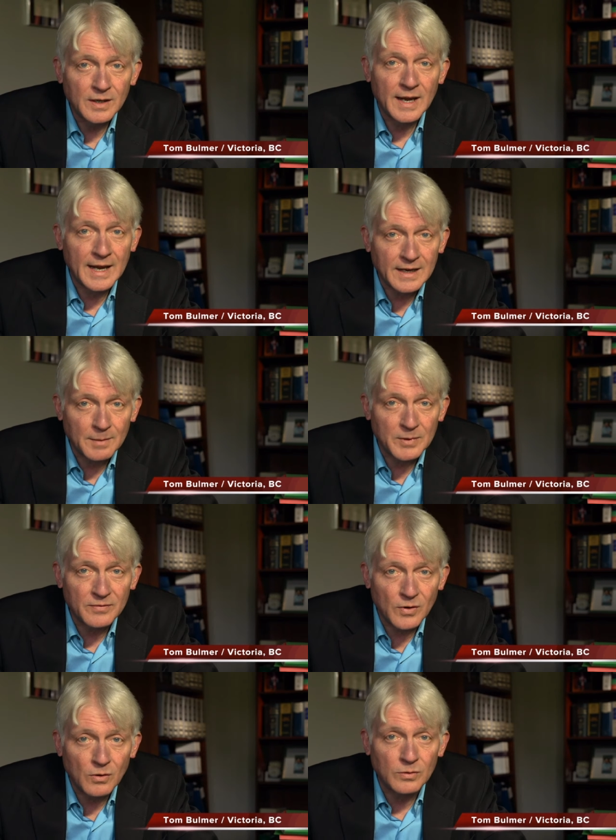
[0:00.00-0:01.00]
hang up the
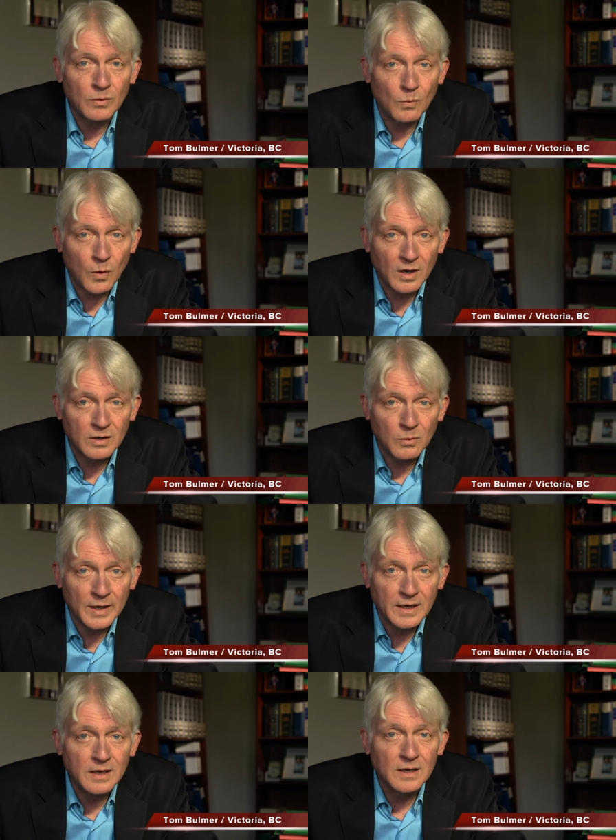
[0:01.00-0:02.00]
phone, walk
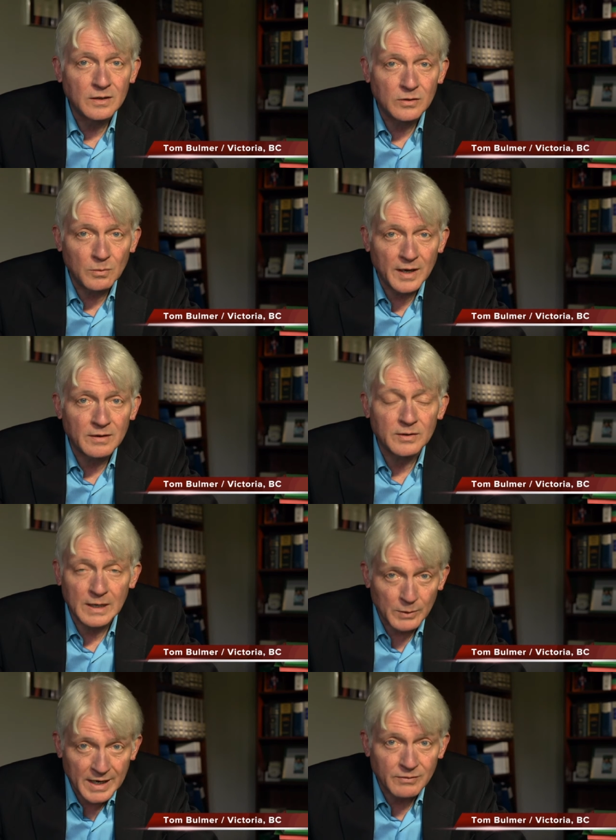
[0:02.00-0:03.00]
away, do
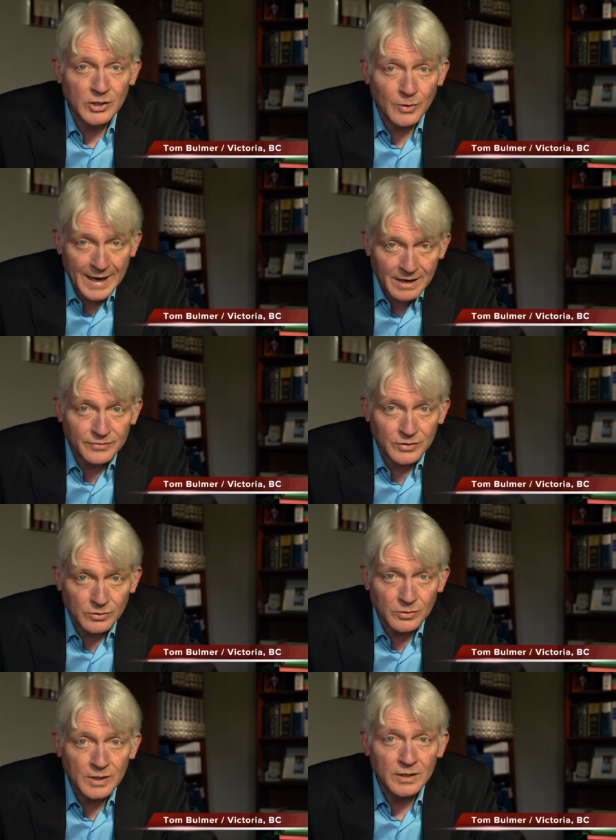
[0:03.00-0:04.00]
whatever you have
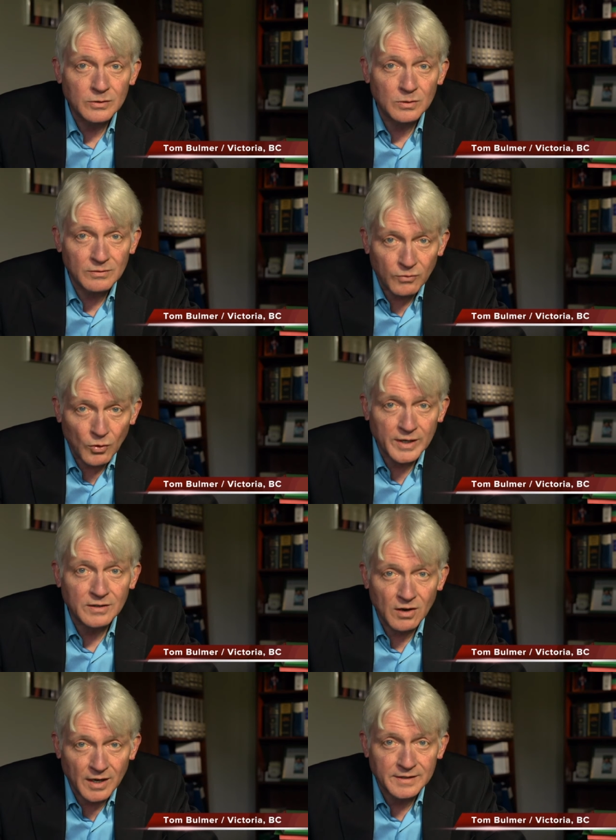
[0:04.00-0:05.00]
to
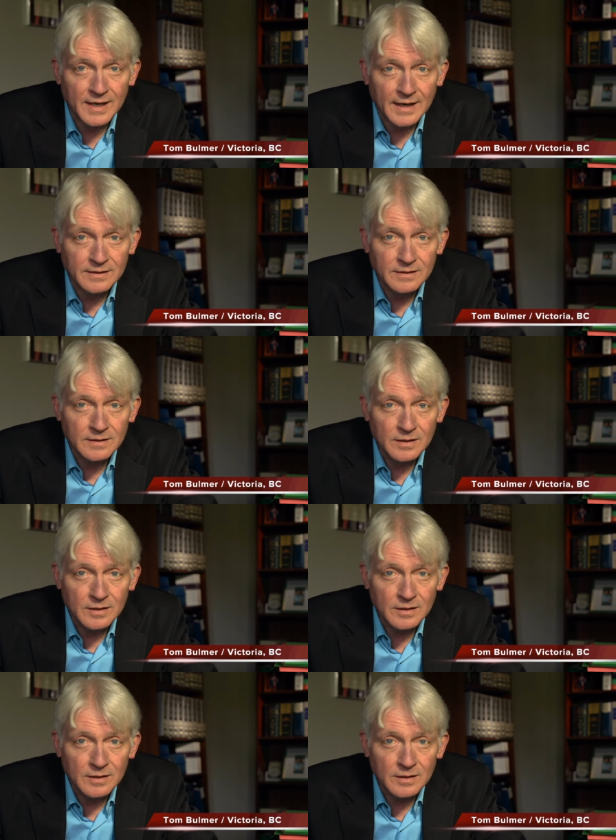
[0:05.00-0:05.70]
avoid contact,